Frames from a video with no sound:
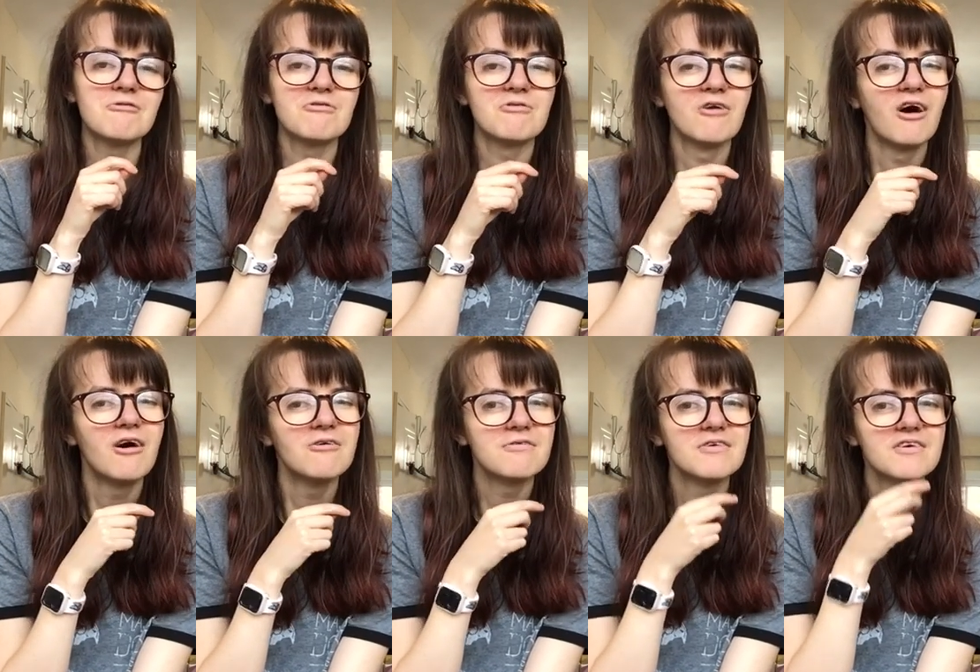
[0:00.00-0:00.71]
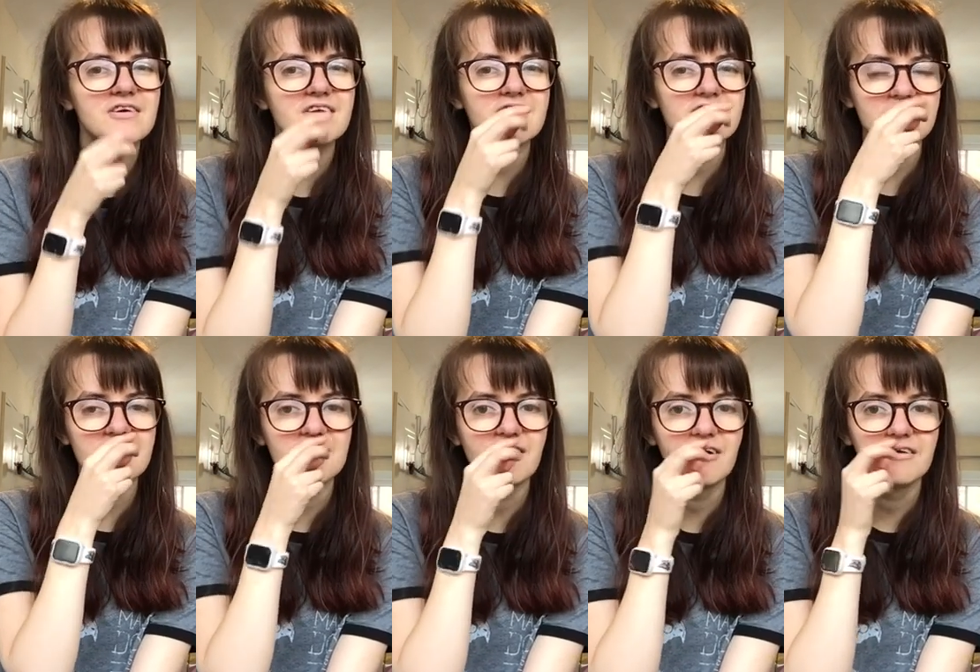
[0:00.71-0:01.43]
froth because
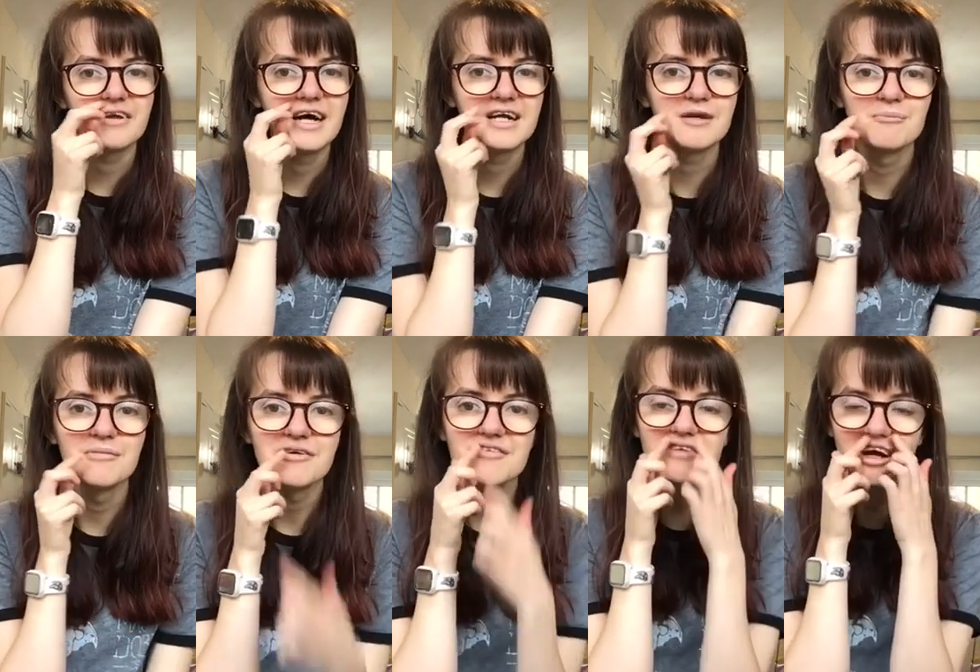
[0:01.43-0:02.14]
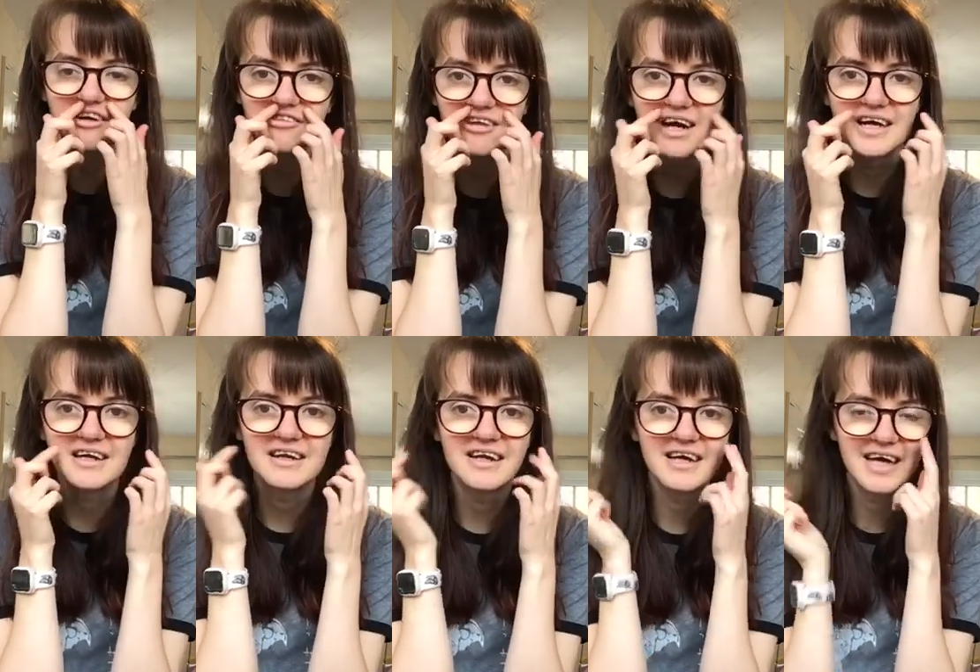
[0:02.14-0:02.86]
you got like the mustache
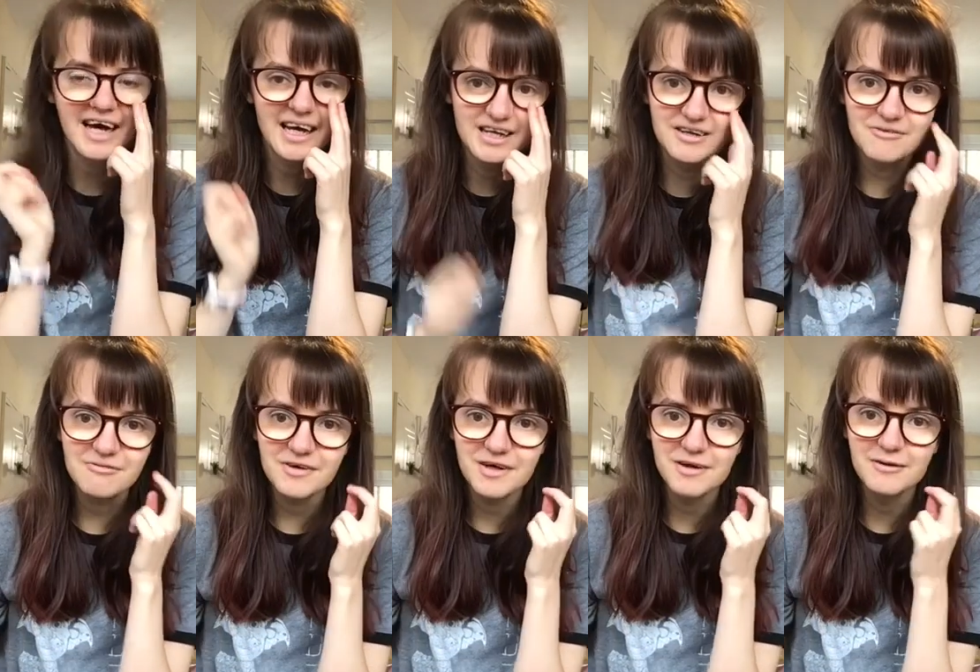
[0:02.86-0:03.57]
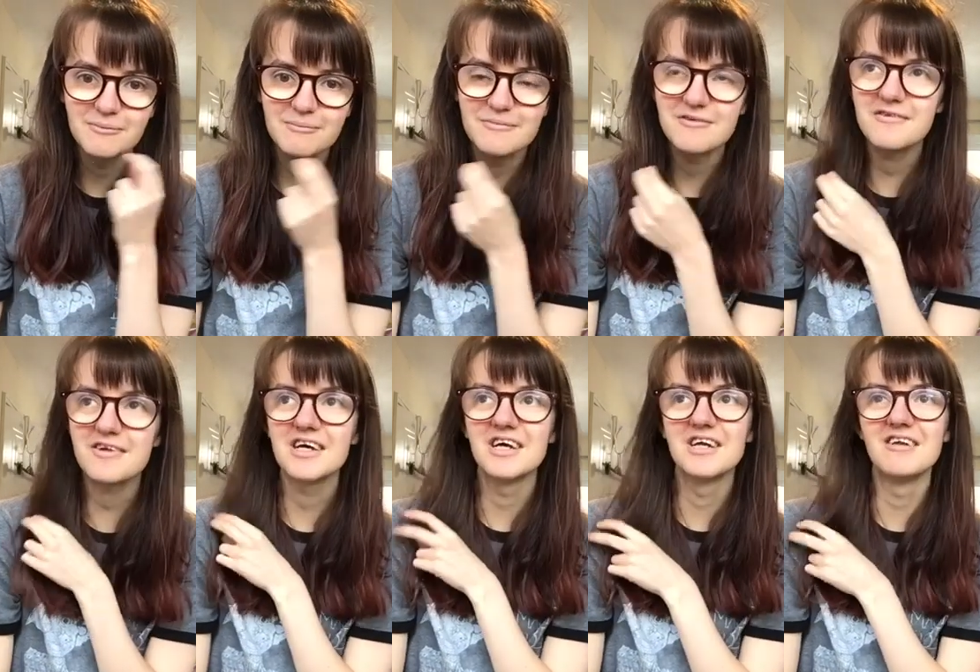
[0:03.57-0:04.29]
like they get in the films,
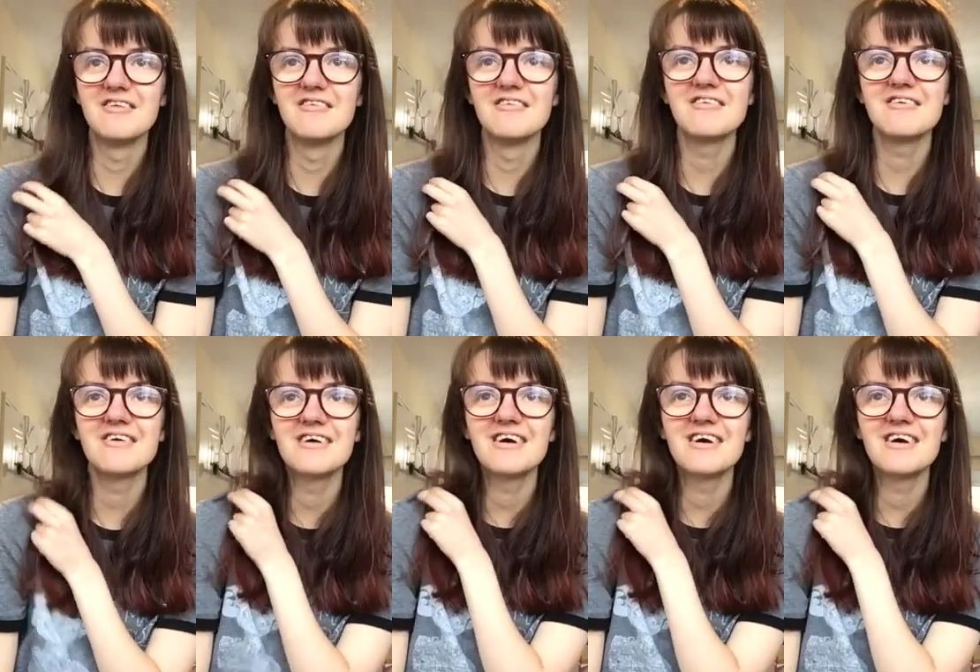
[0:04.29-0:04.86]
and